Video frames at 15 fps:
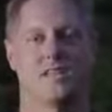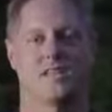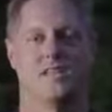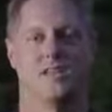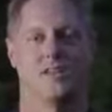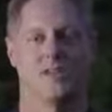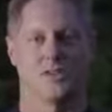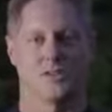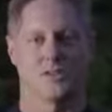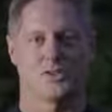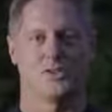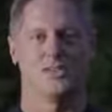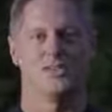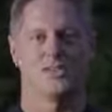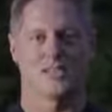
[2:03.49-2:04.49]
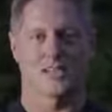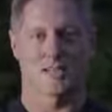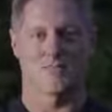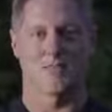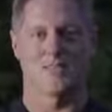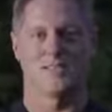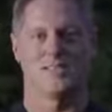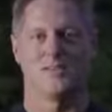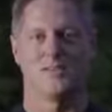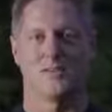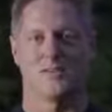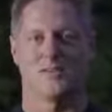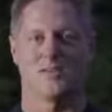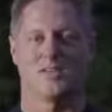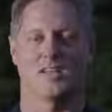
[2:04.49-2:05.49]
the luxury segments
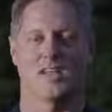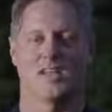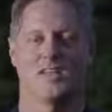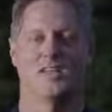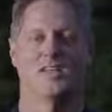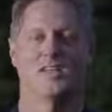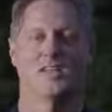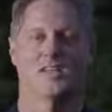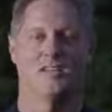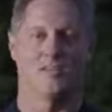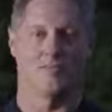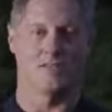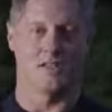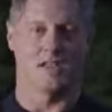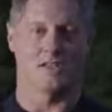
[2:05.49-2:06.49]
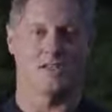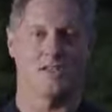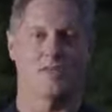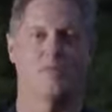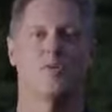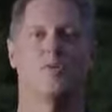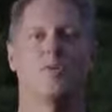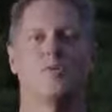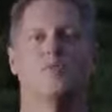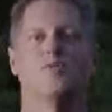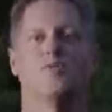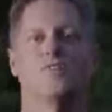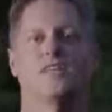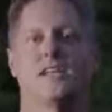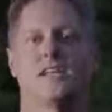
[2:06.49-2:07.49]
of sedan, the flagship of
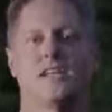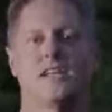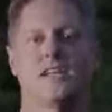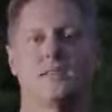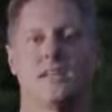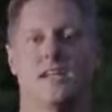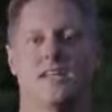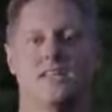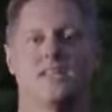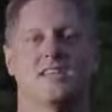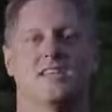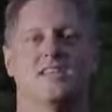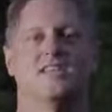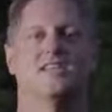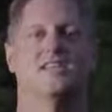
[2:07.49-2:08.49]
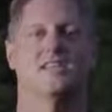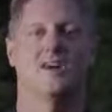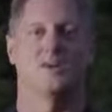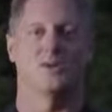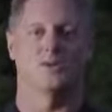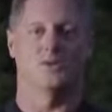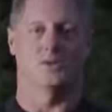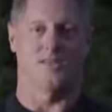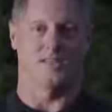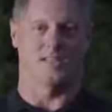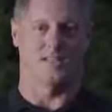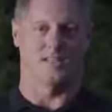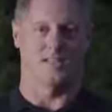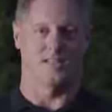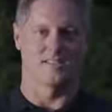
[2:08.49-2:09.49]
Mercedes-Benz, the all-new
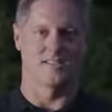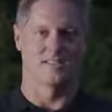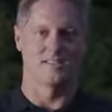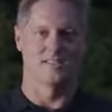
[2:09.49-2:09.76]
S-Class.